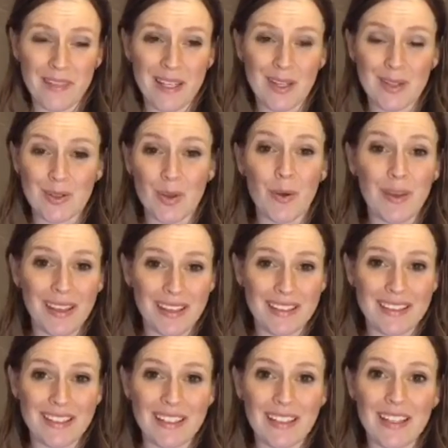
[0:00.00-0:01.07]
It's so
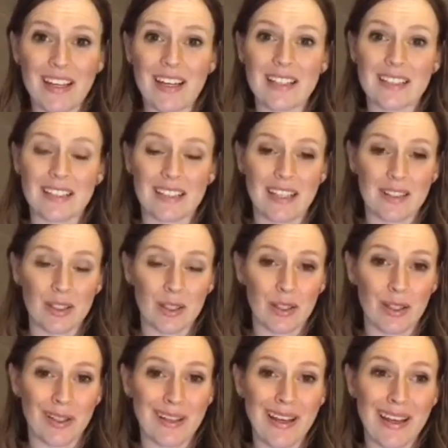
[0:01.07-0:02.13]
easy to let the
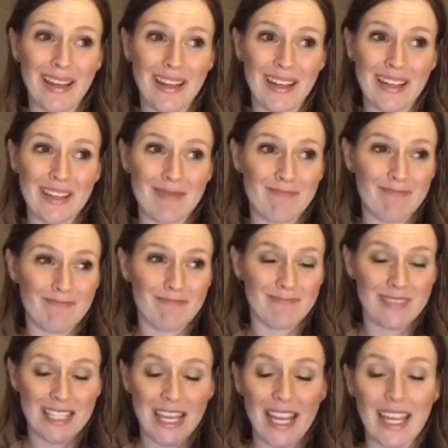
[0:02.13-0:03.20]
good
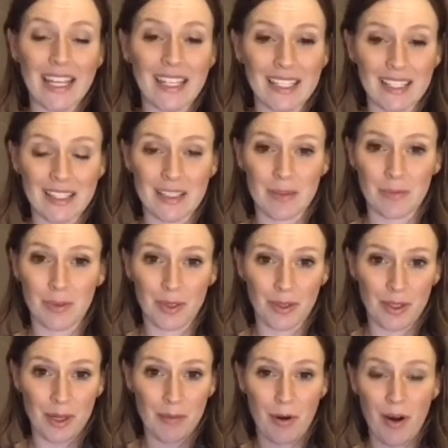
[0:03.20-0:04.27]
take the
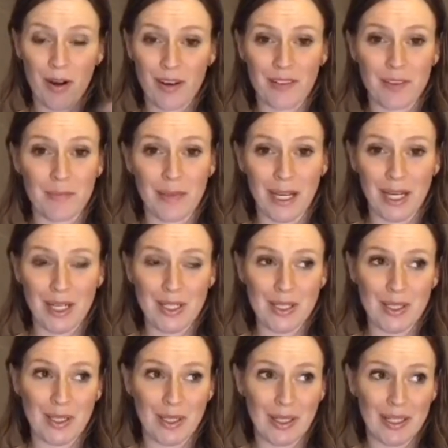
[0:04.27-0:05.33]
blurry part of the
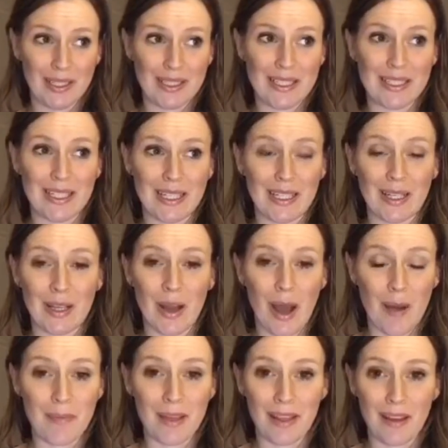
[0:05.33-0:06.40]
picture and just like
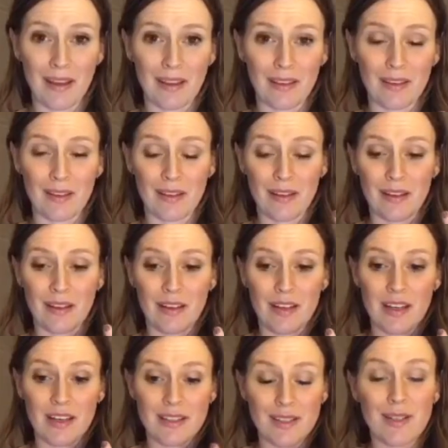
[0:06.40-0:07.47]
not be the
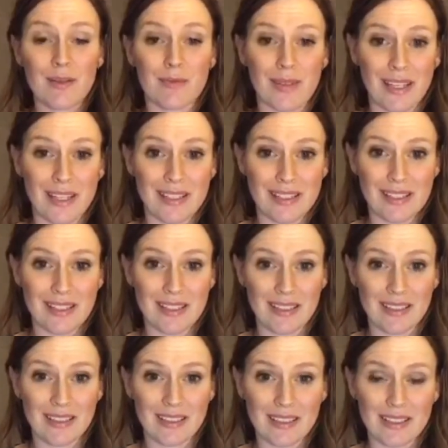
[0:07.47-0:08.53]
centerpiece
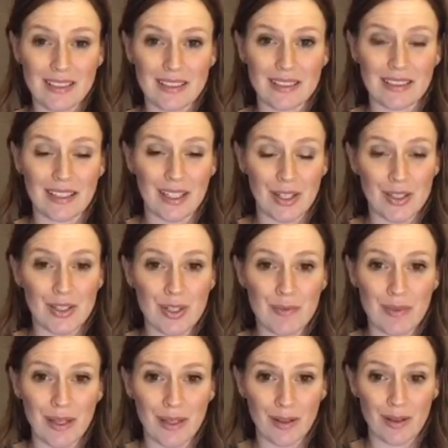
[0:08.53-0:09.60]
like it should
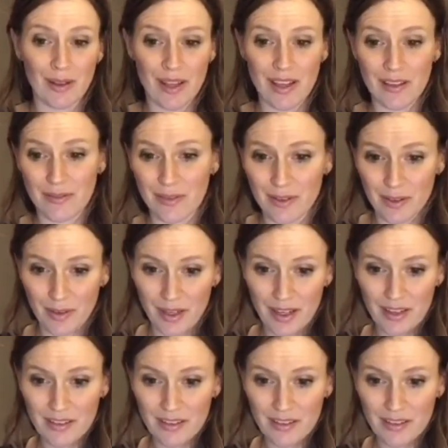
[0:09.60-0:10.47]
be in our life, okay?